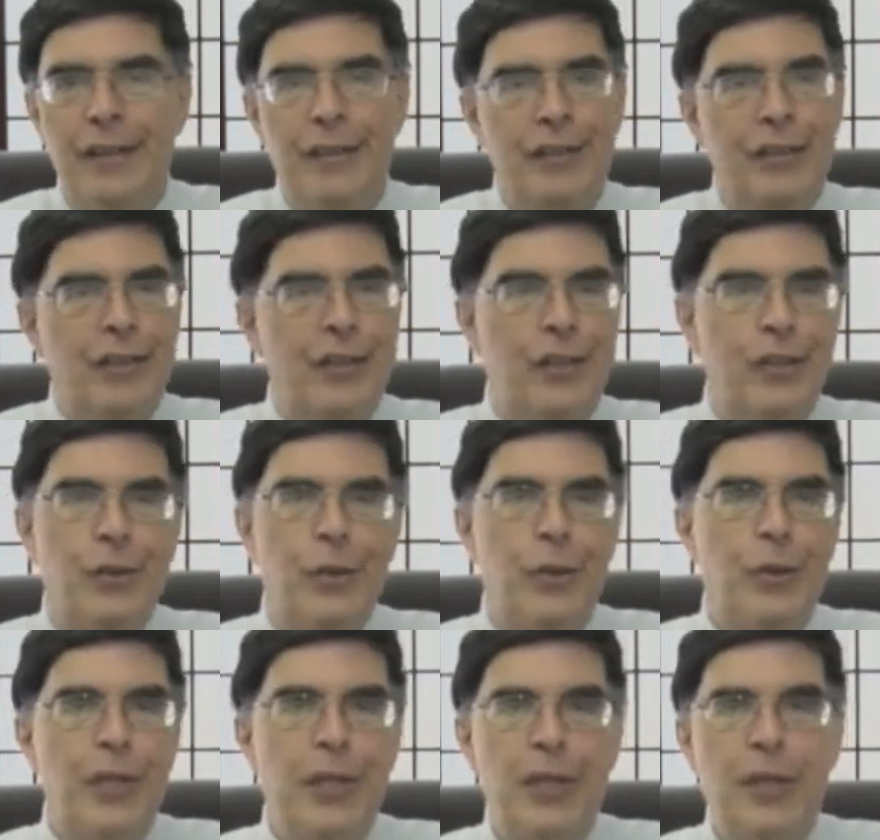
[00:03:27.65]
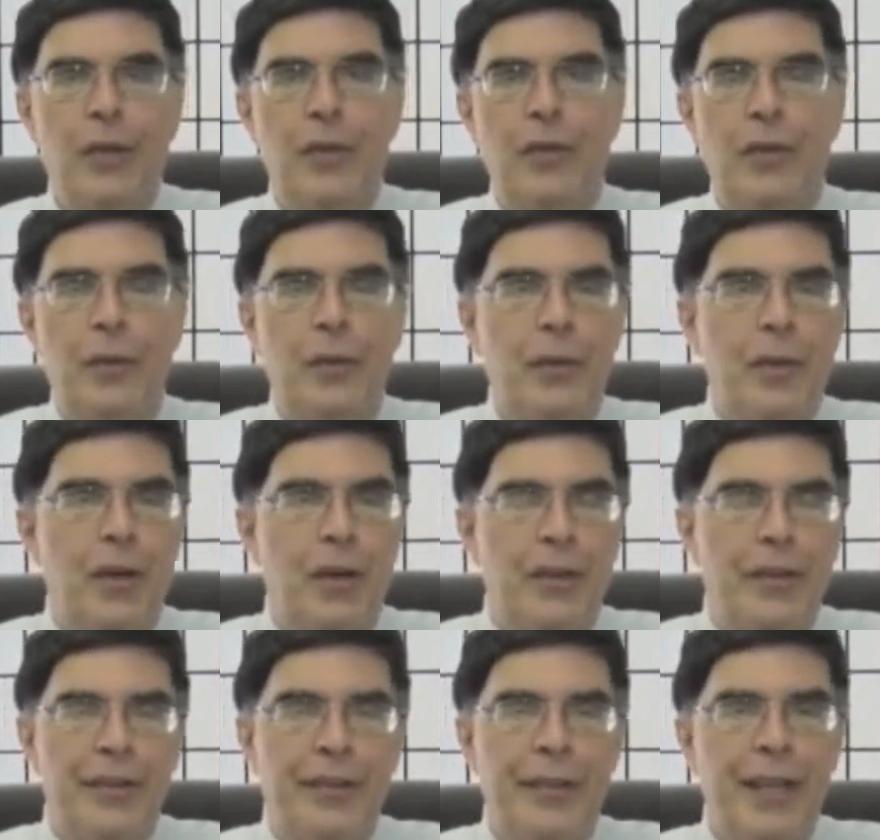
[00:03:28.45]
skirting over
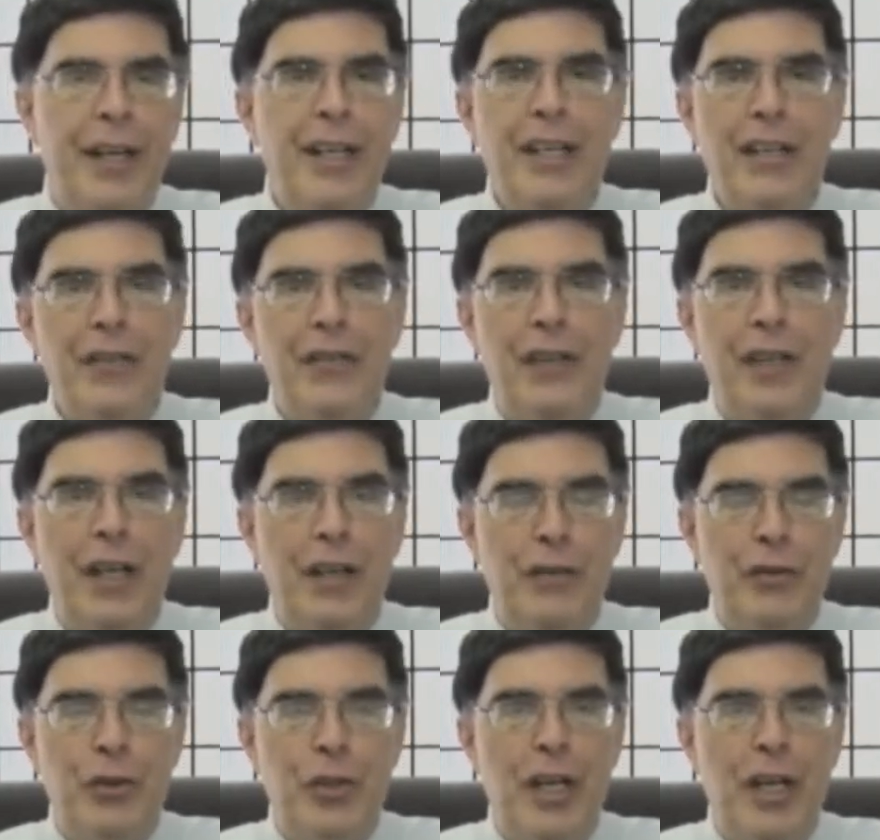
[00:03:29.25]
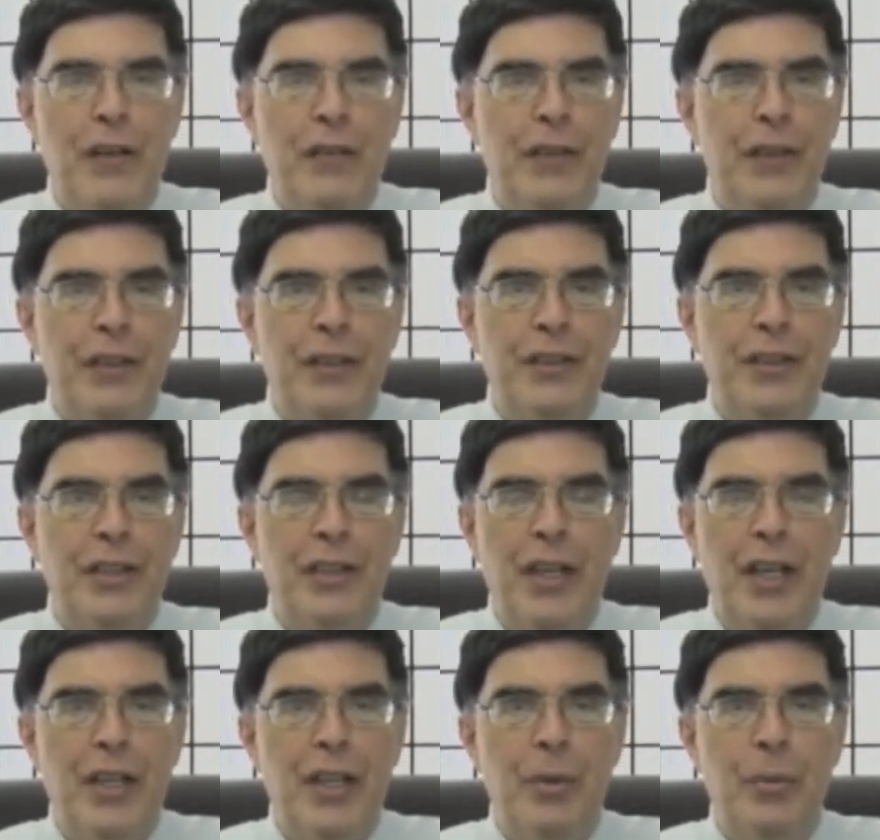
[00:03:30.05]
all the 95 traffic and the
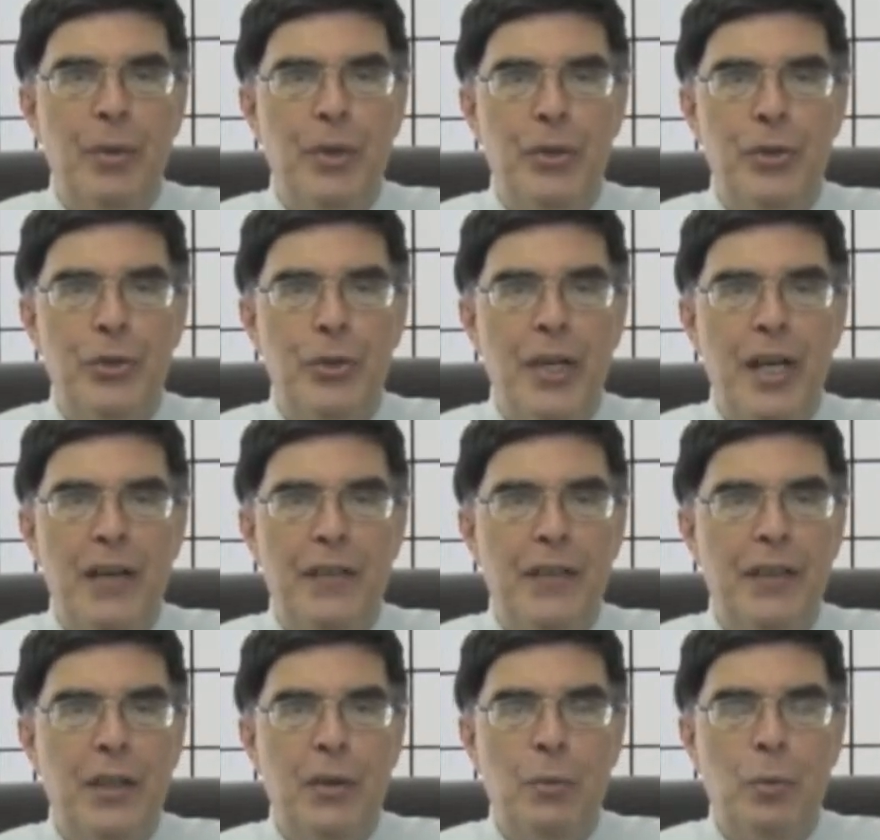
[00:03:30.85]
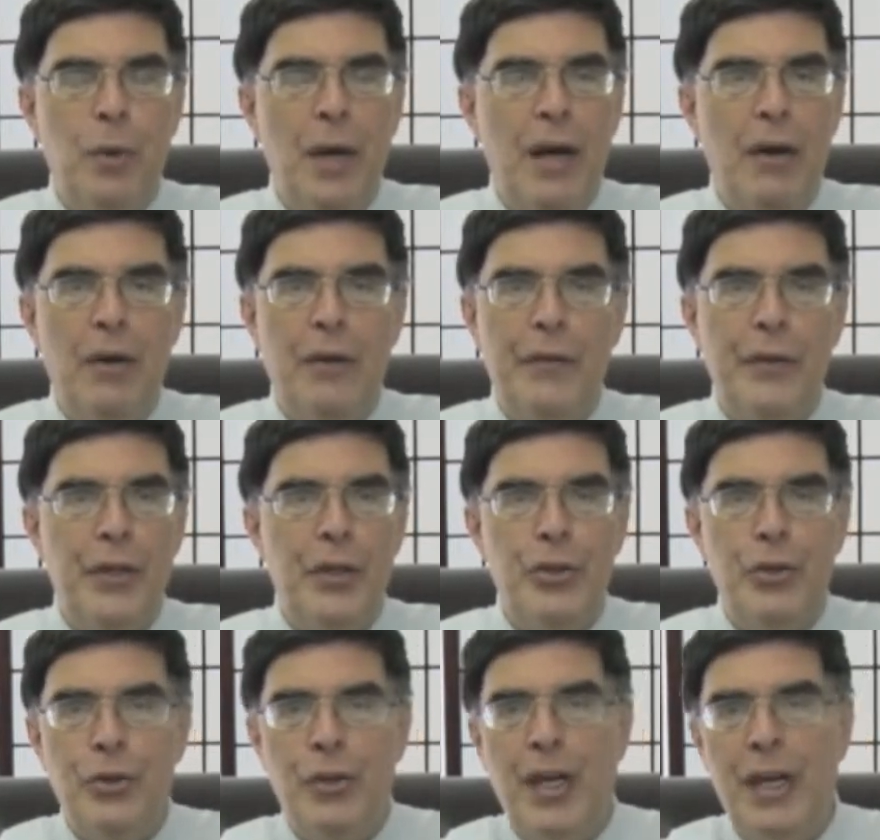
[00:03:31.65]
91 traffic and however
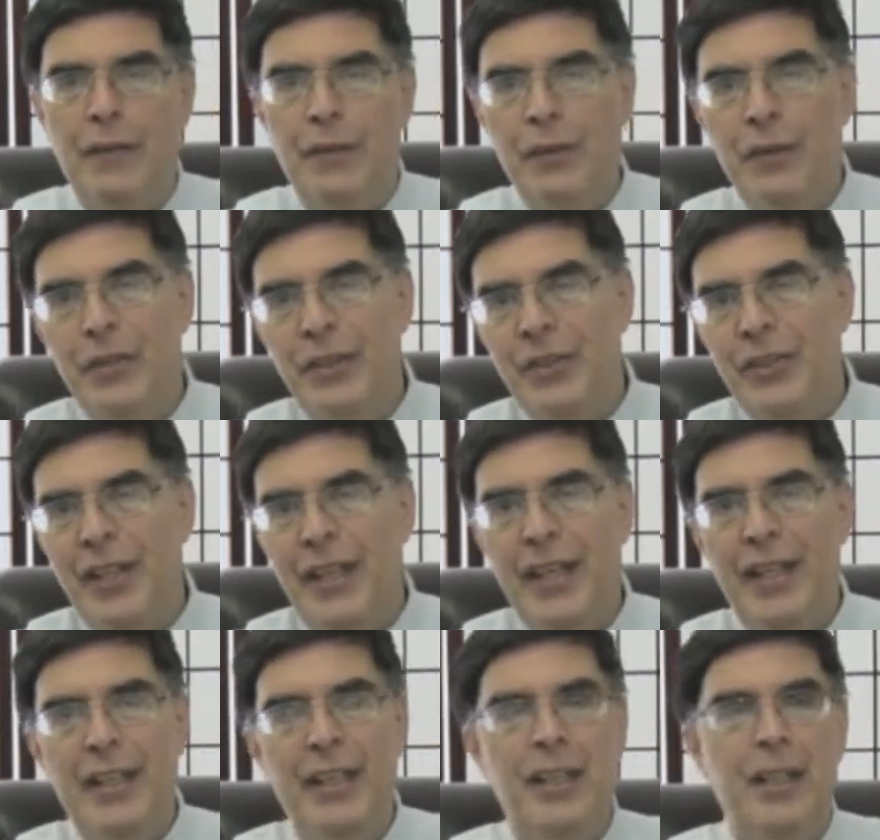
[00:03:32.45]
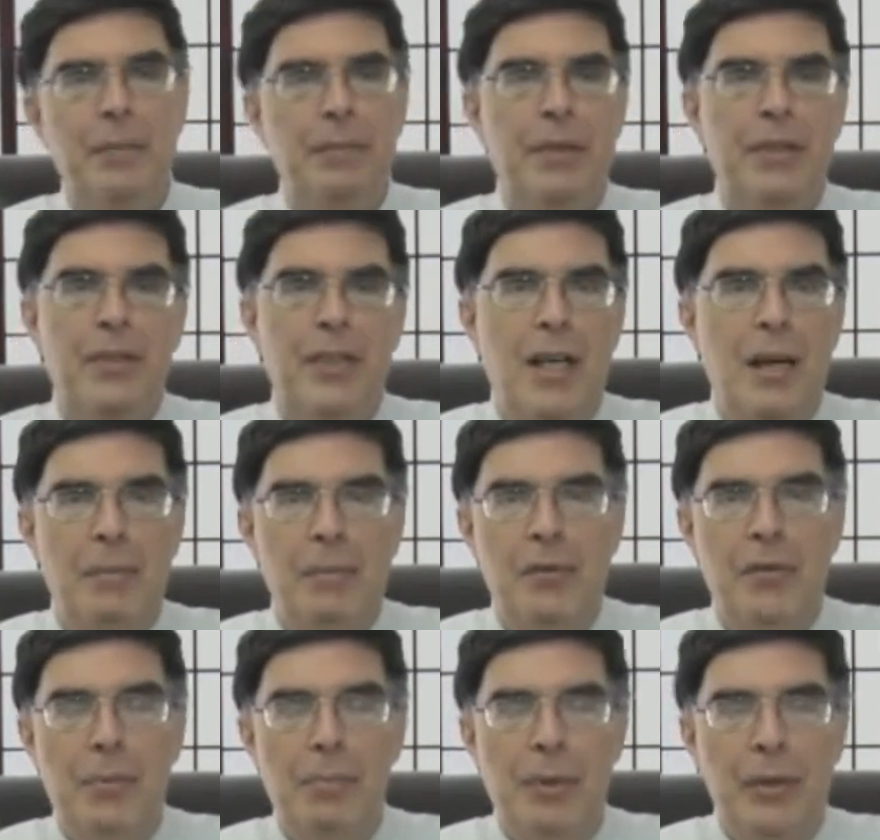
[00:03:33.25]
you travel, and just ending up on top
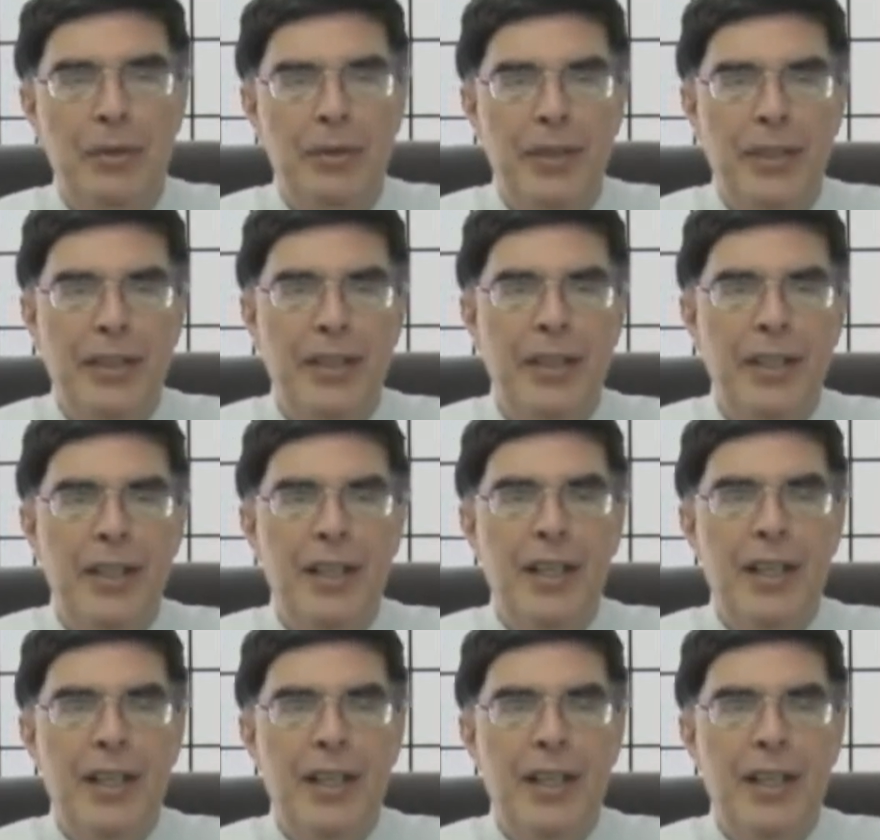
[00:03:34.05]
of the building